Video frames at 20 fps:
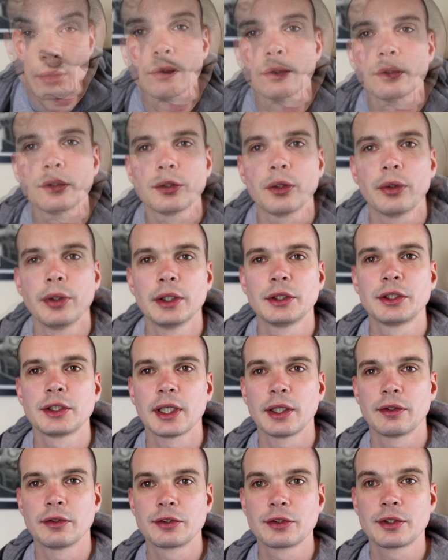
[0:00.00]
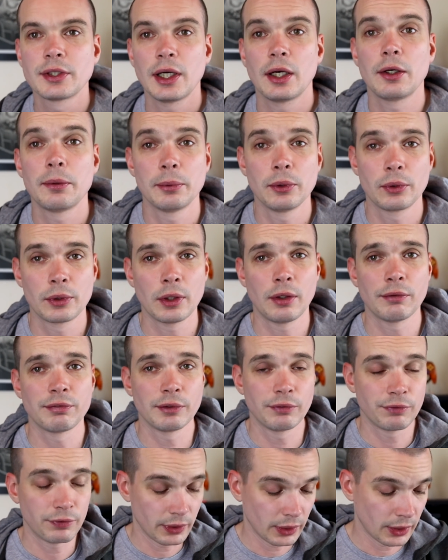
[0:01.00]
Sorry, I just had a terrible
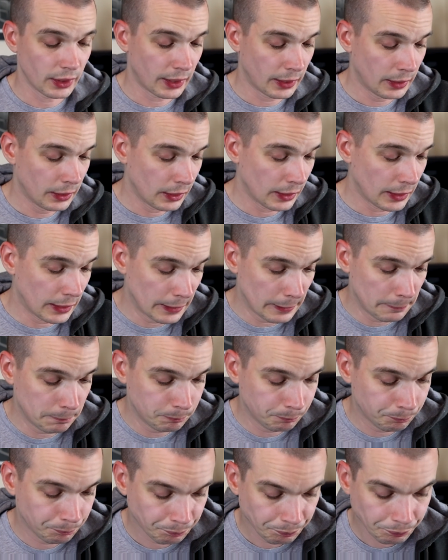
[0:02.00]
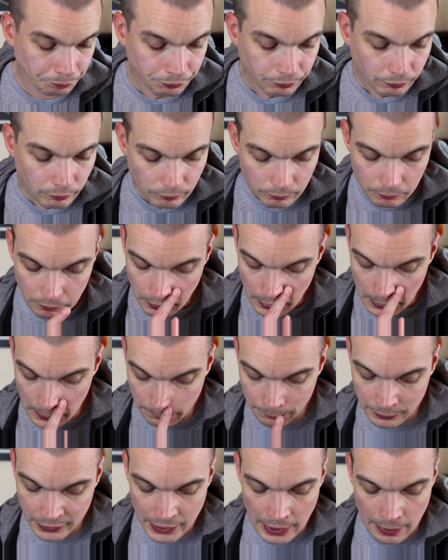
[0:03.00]
coughing fit there.
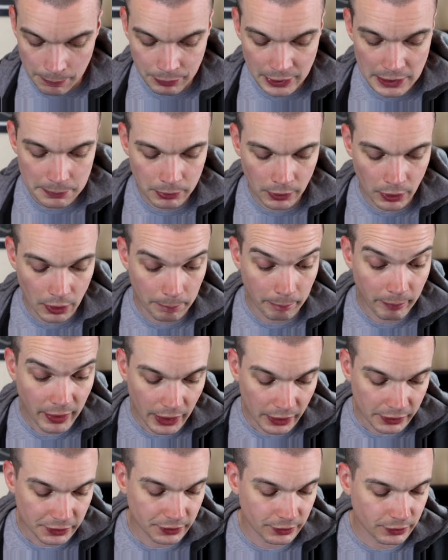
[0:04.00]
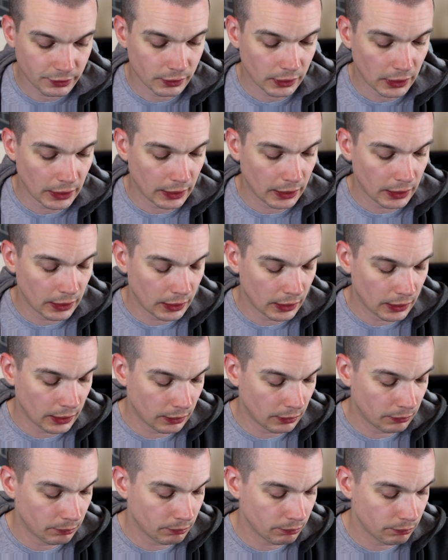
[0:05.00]
But yeah, people I missed.
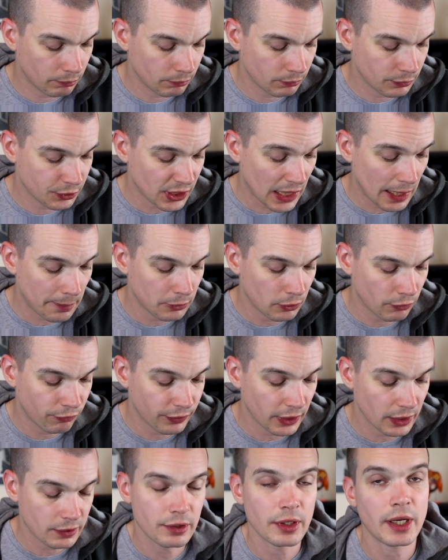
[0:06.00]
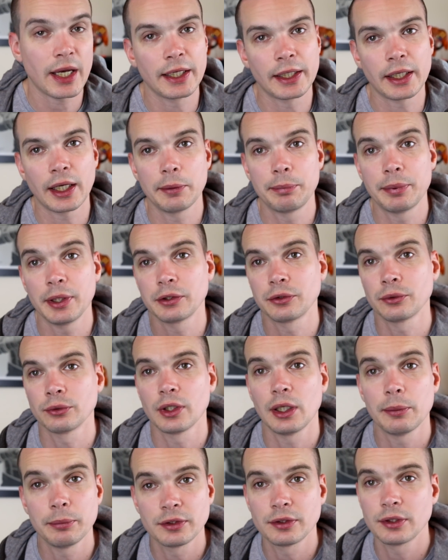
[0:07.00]
Samuel Victor, aka Pixels
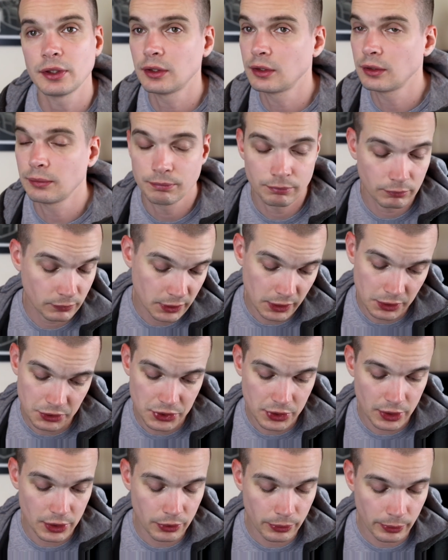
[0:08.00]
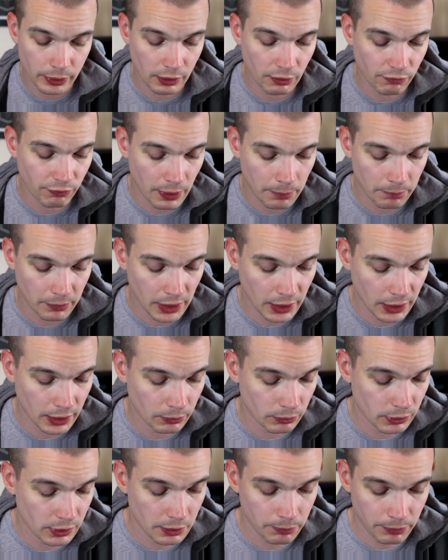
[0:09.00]
Limited. Didn't see you at the event, mate.
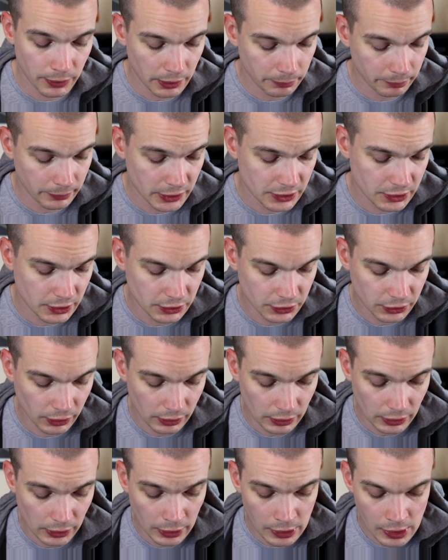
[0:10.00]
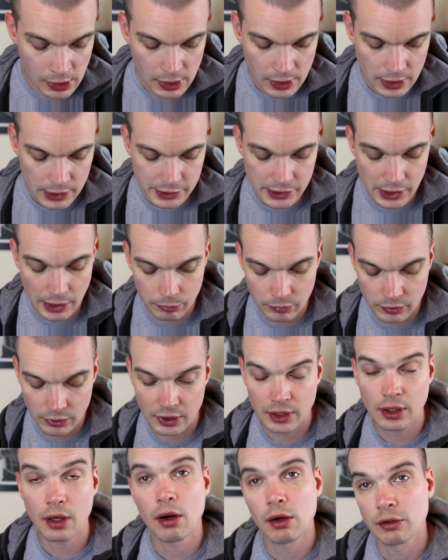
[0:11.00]
We completely missed each other. Same with
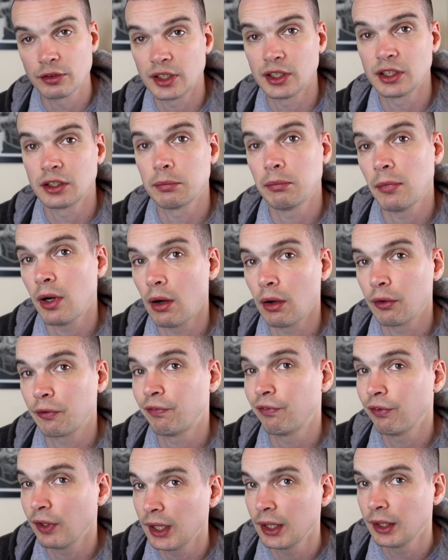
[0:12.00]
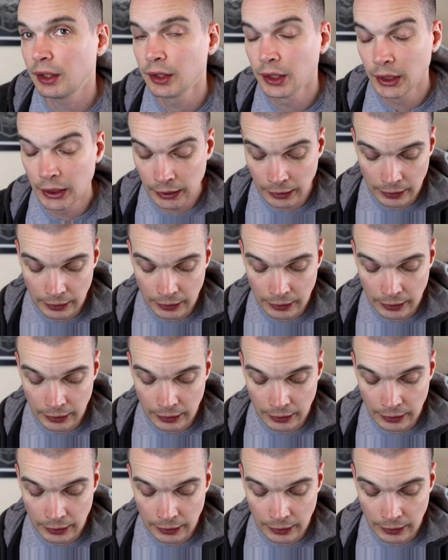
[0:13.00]
the artist Mark Flynn.